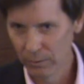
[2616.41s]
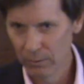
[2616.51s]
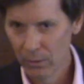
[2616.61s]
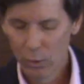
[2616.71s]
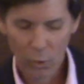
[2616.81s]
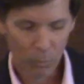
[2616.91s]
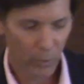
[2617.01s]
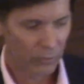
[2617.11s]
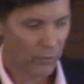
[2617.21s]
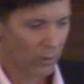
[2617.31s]
who puts
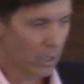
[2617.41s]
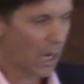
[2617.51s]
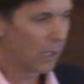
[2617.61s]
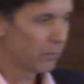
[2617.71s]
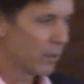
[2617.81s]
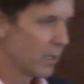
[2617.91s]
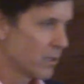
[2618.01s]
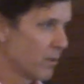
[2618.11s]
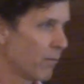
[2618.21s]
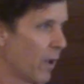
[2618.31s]
their confidence and
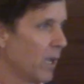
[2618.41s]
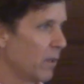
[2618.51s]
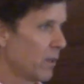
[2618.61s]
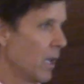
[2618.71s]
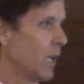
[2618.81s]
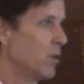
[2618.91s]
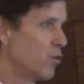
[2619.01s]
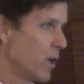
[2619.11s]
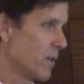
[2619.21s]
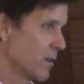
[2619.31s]
faith in
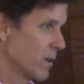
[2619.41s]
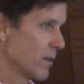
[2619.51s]
Jesus,